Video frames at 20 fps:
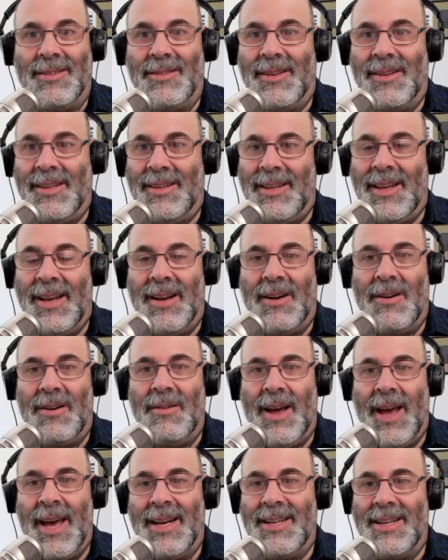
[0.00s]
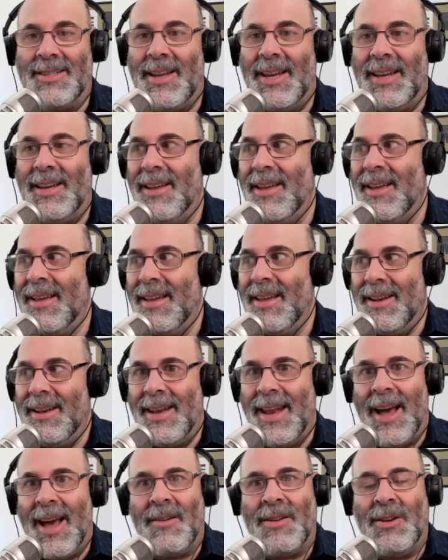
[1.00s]
like, and it's like,
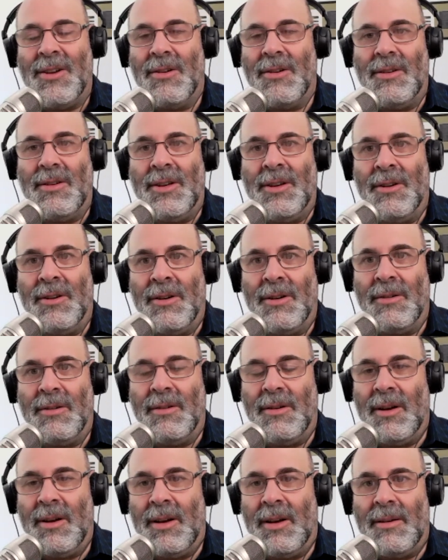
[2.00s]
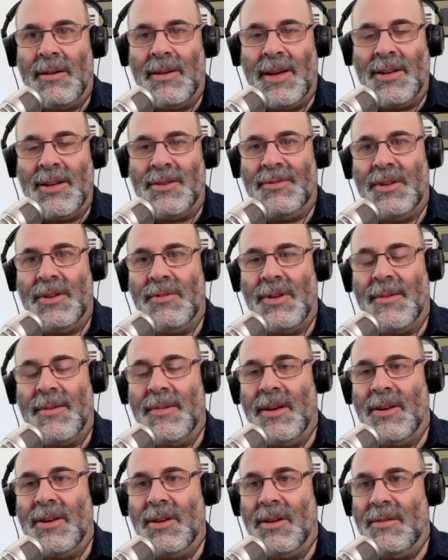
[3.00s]
now you're interviewing
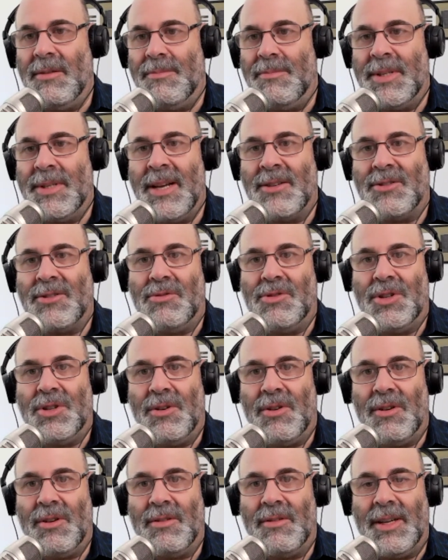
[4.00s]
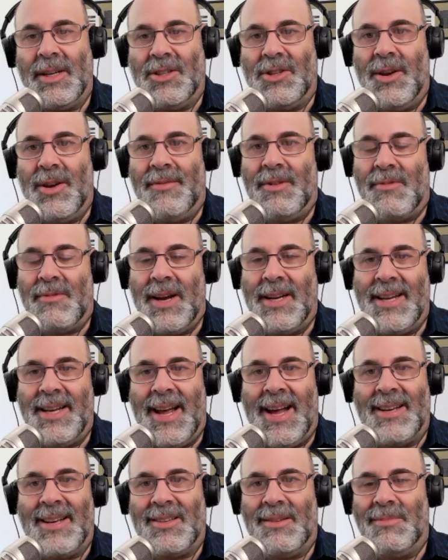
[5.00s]
a potential juror. Like, do you have the right to
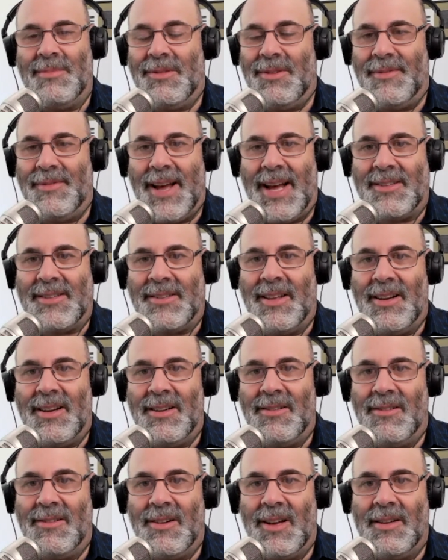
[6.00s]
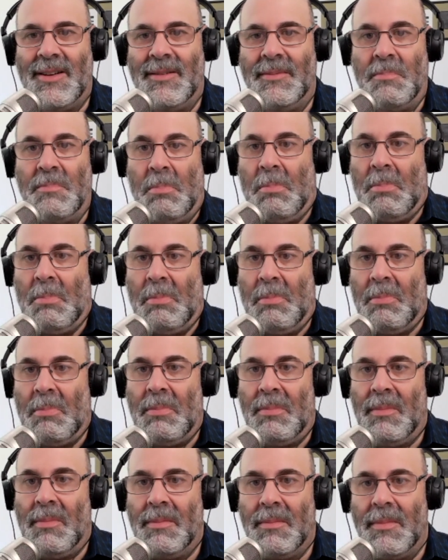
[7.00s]
ask them if they're vaccinated or not?
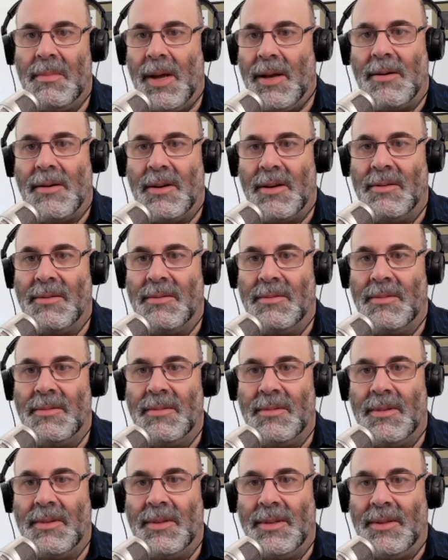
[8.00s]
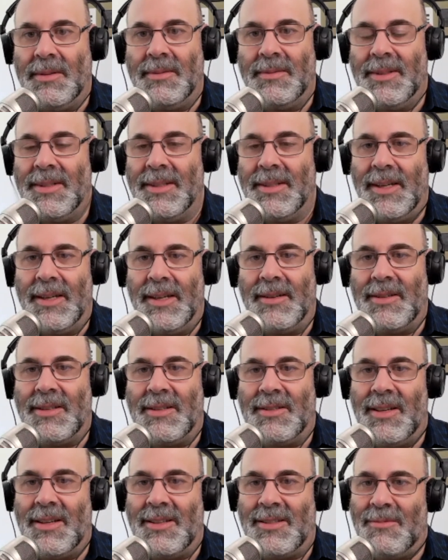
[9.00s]
I don't know.
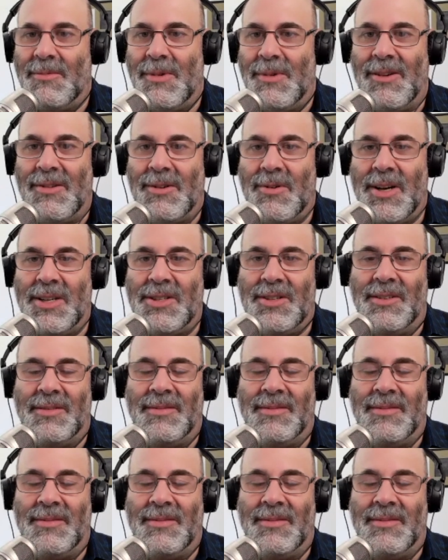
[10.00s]
It's a weird question.